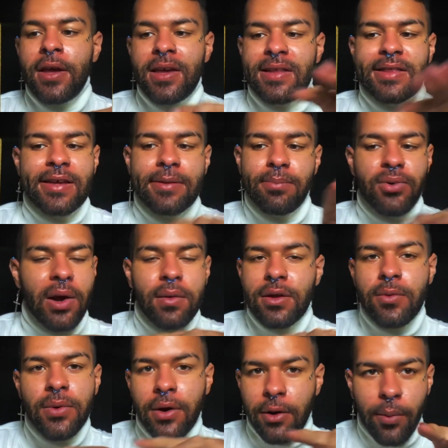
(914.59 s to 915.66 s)
And they probably
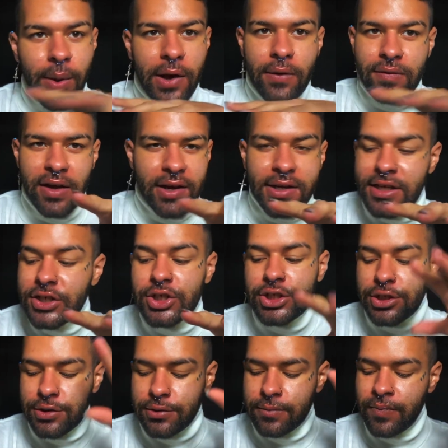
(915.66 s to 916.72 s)
weren't aware of that
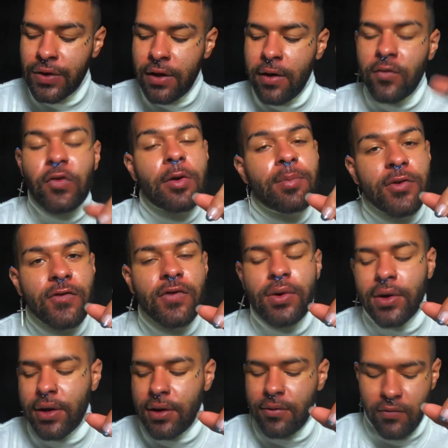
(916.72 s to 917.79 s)
issue from
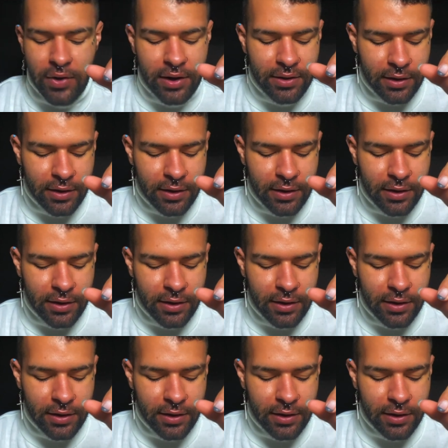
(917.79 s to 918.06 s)
before, right?